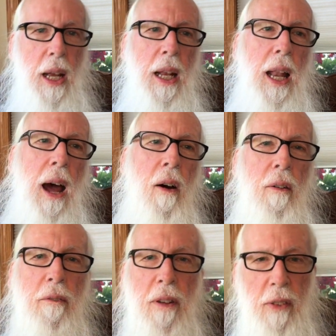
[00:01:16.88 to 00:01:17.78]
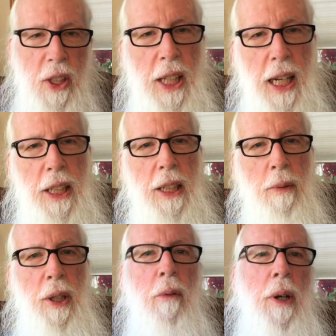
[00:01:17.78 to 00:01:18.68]
Now, vivisection
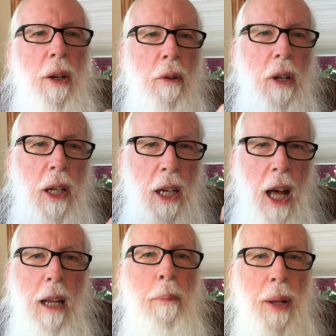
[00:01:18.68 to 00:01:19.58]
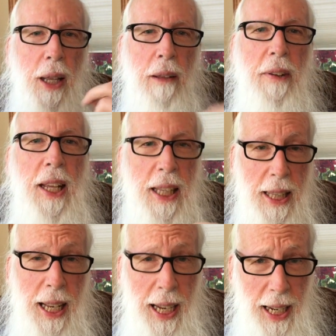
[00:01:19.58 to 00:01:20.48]
when you, when you cut up a living
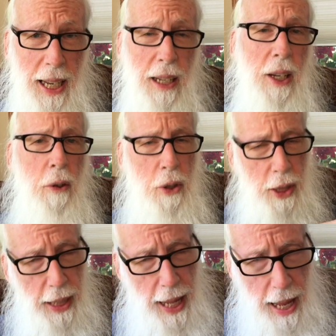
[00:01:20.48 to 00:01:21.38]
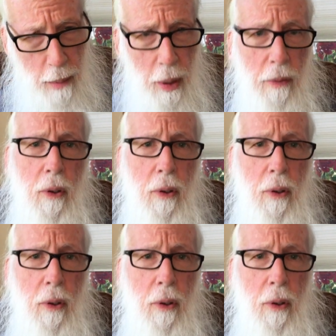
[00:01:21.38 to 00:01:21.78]
thing, usually an animal,